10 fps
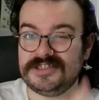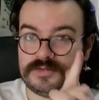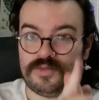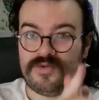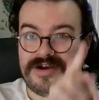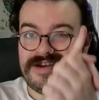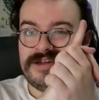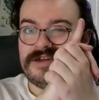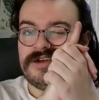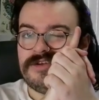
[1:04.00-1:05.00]
and one
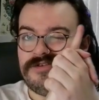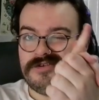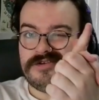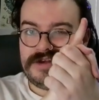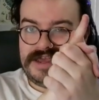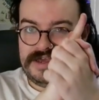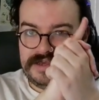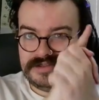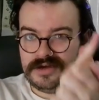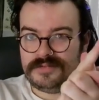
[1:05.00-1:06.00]

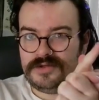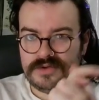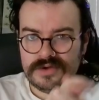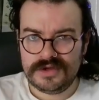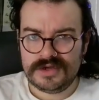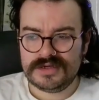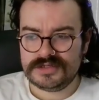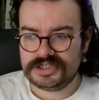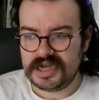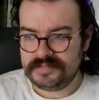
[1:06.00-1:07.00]
non-EW
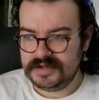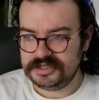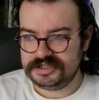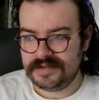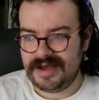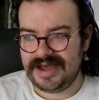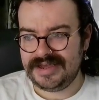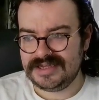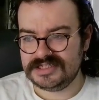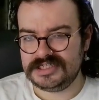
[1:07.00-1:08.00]
championship I
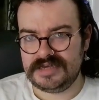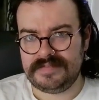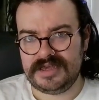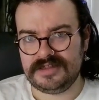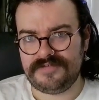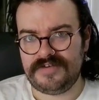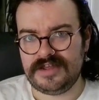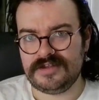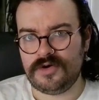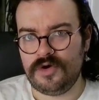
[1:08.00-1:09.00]
can see being
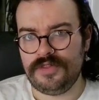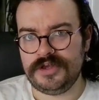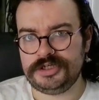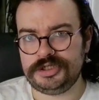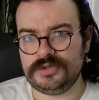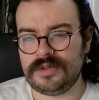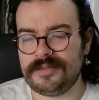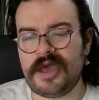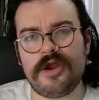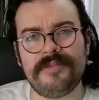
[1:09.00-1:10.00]
defended on this show. Let me
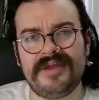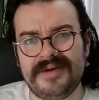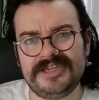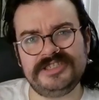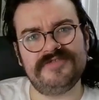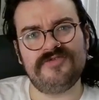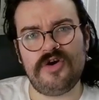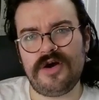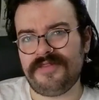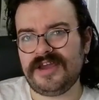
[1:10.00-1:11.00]
count how many matches I've
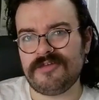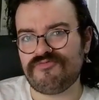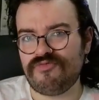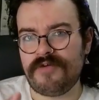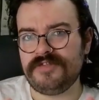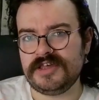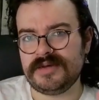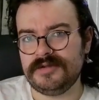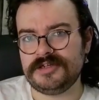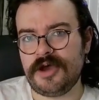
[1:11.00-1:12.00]
got. I think it's roughly
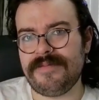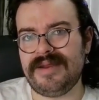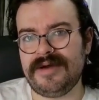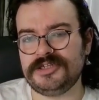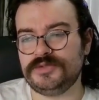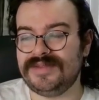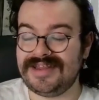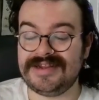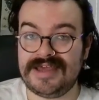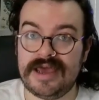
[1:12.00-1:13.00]
similar to how many matches we
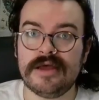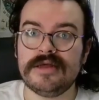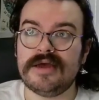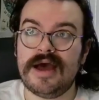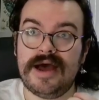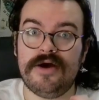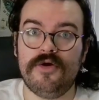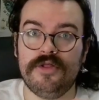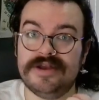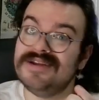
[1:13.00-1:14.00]
did get at
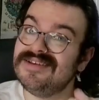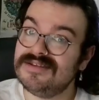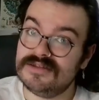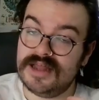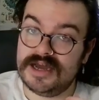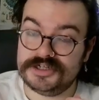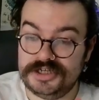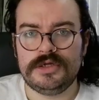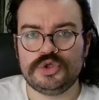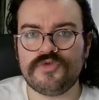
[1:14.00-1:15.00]
All In last
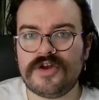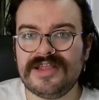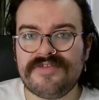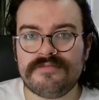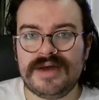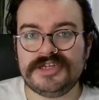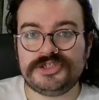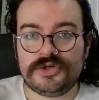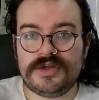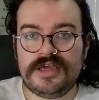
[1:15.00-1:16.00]
year. So I've got 11 matches
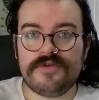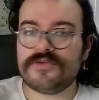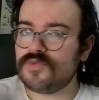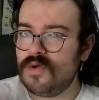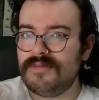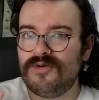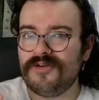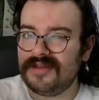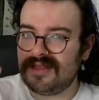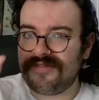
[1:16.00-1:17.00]
on here. There's one more
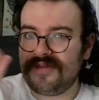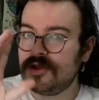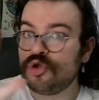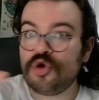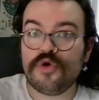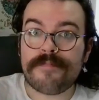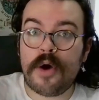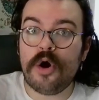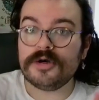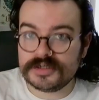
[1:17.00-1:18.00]
thing I think could
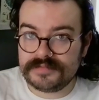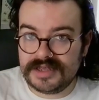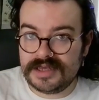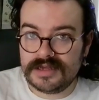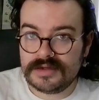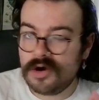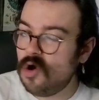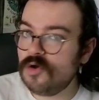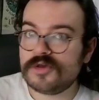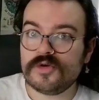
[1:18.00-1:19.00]
possibly
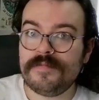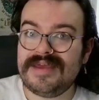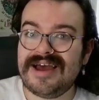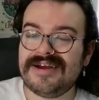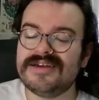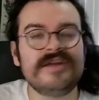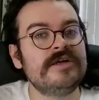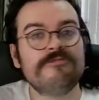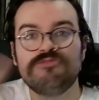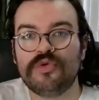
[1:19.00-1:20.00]
also be added.
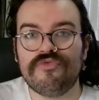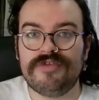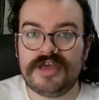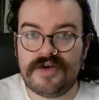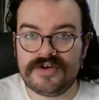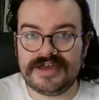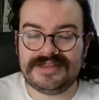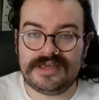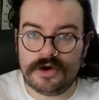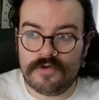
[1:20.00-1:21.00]
Don't really have an
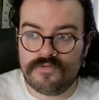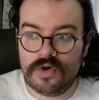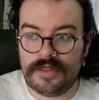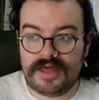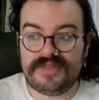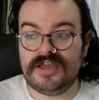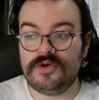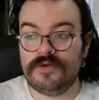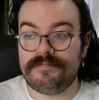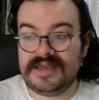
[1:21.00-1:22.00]
idea of what that thing
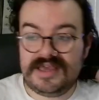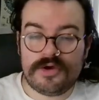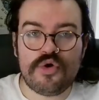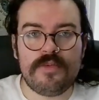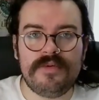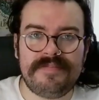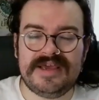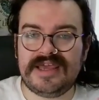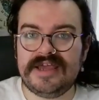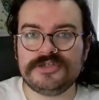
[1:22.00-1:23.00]
could be, who it would be
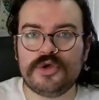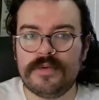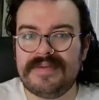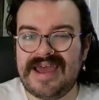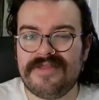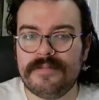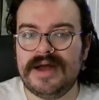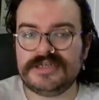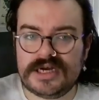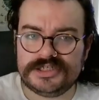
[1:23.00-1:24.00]
against, who would be in the
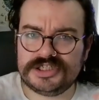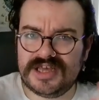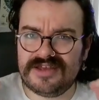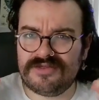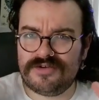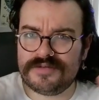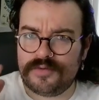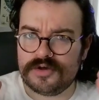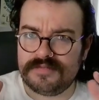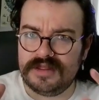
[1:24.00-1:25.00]
match. I just think there is a
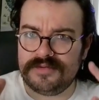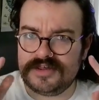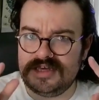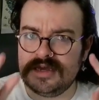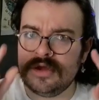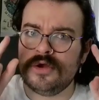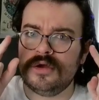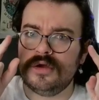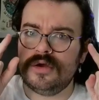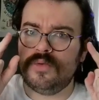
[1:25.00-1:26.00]
possibility we see
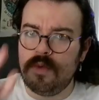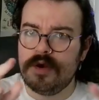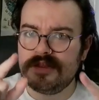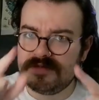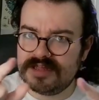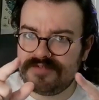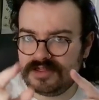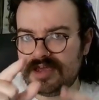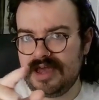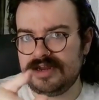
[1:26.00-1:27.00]
one specific
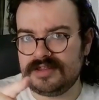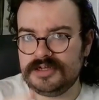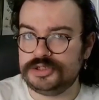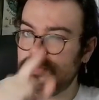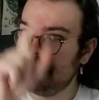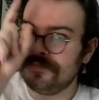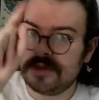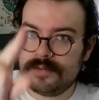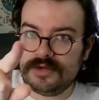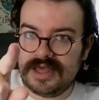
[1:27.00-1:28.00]
thing added to the show,
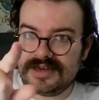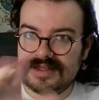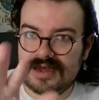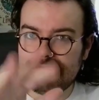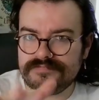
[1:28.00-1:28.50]
and we'll get to that